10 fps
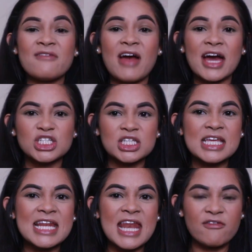I've
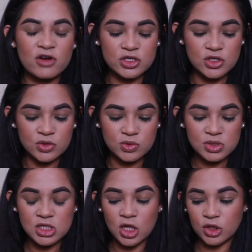actually never
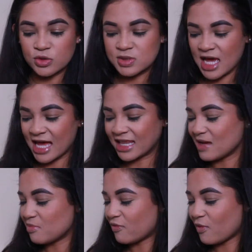used a loose
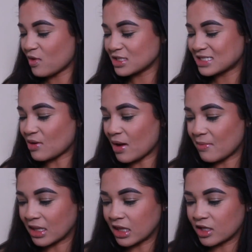highlight before, so
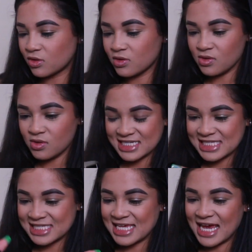I'm a little
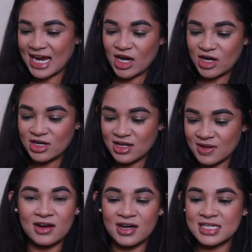scared.
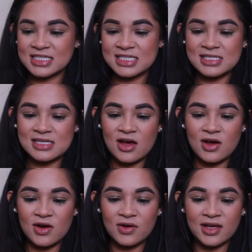Alright,
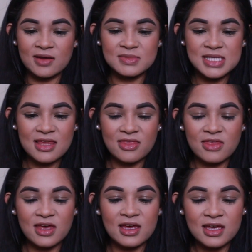so it comes like
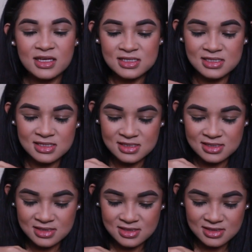this.
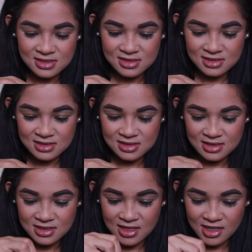
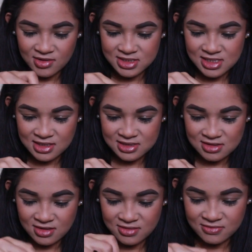How do I take this
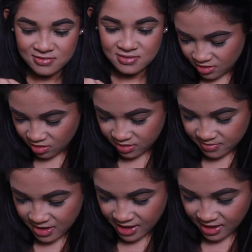off? Y'all,
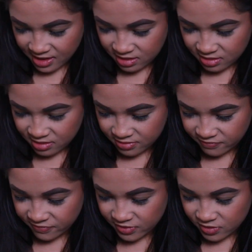I'm hella
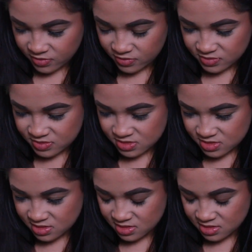confused.